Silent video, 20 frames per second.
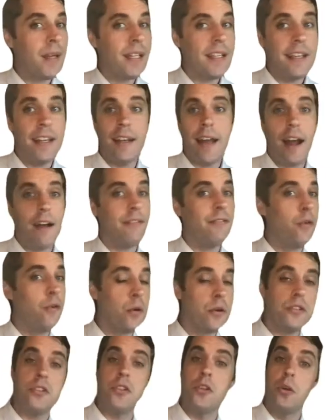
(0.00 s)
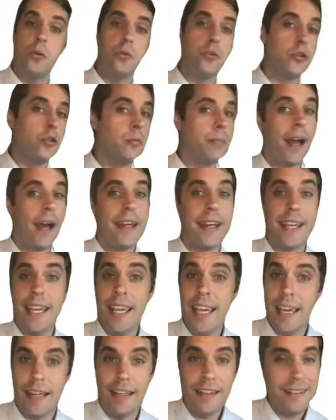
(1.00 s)
cannot force you to buy a
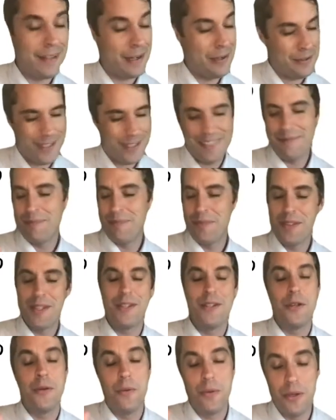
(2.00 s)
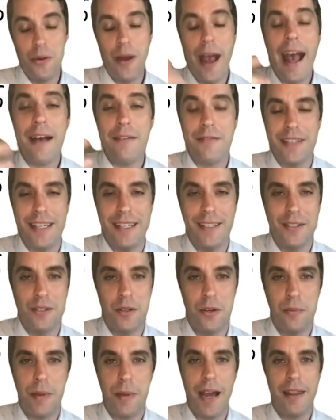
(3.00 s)
kid. You have kids, you
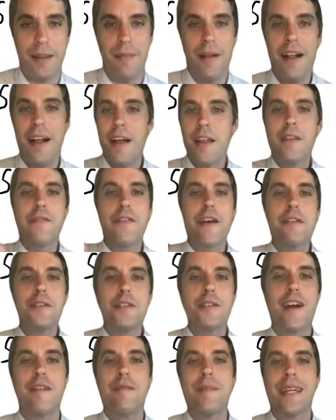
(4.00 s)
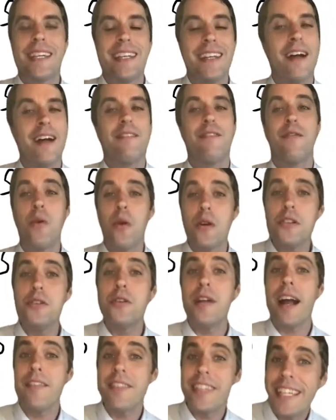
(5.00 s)
don't buy them. The federal government cannot force you
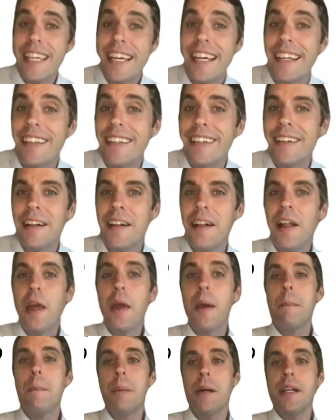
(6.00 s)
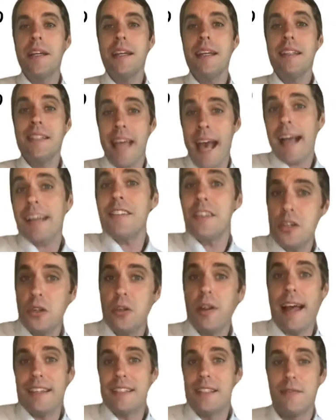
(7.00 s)
to have a kid, but it taxes you
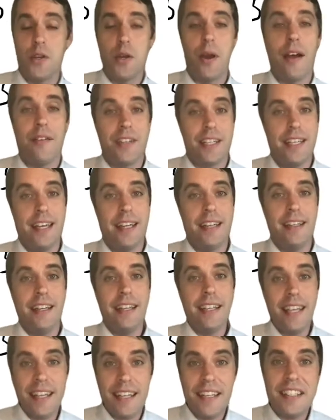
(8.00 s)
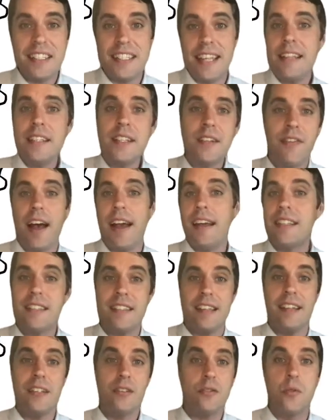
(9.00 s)
less if you have a kid. It can incentivize
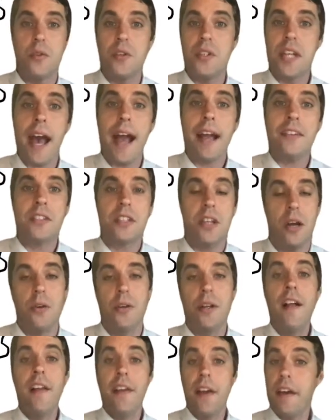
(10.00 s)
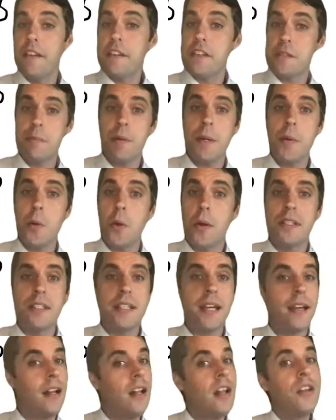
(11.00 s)
things through the tax code. And the Supreme Court
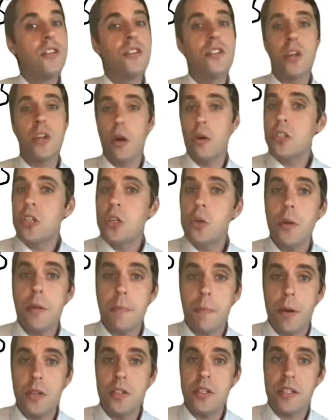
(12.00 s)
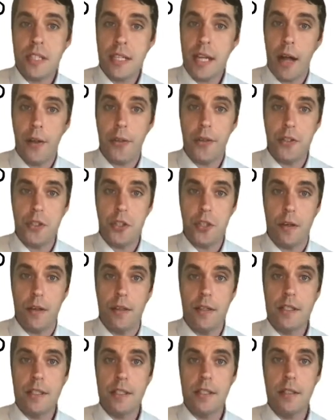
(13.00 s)
said, so too with purchasing health
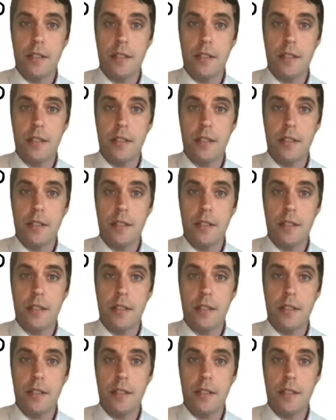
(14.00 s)
insurance.